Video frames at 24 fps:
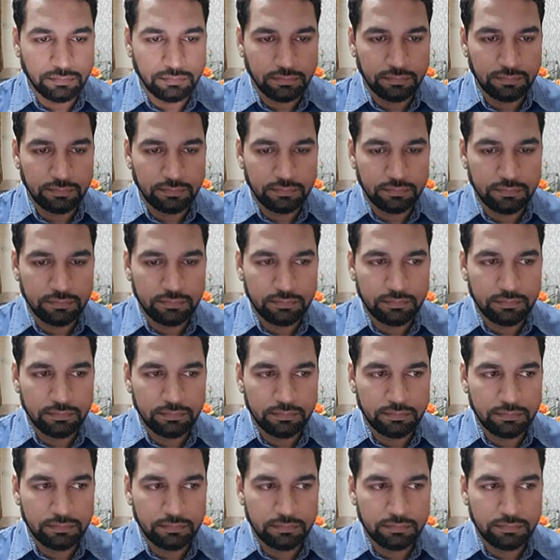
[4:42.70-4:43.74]

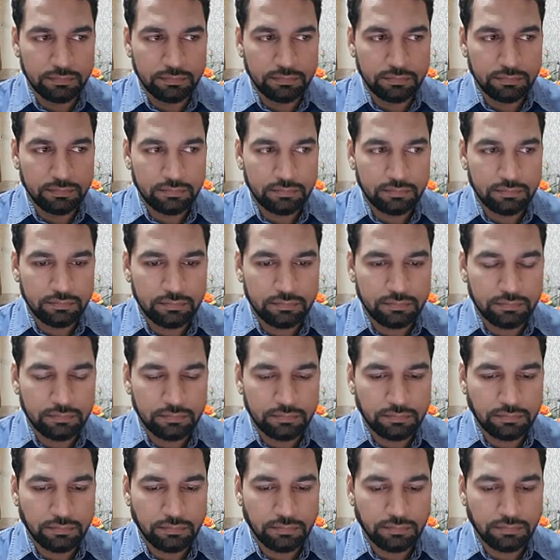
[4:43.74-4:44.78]

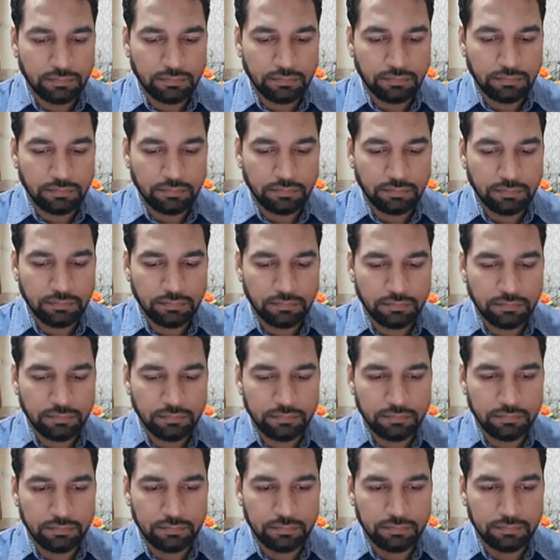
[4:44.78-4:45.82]

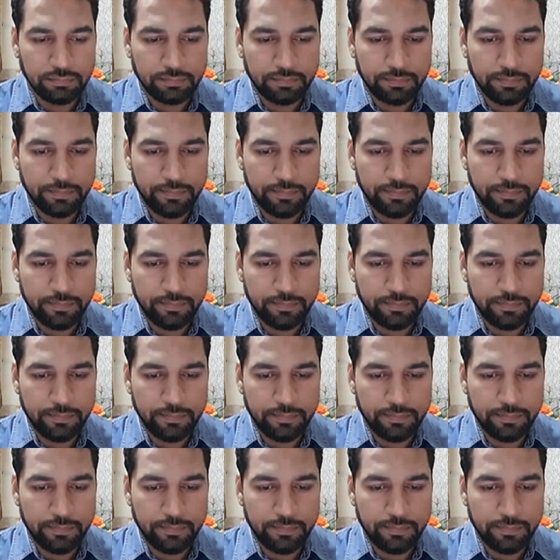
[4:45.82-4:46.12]
[no speech]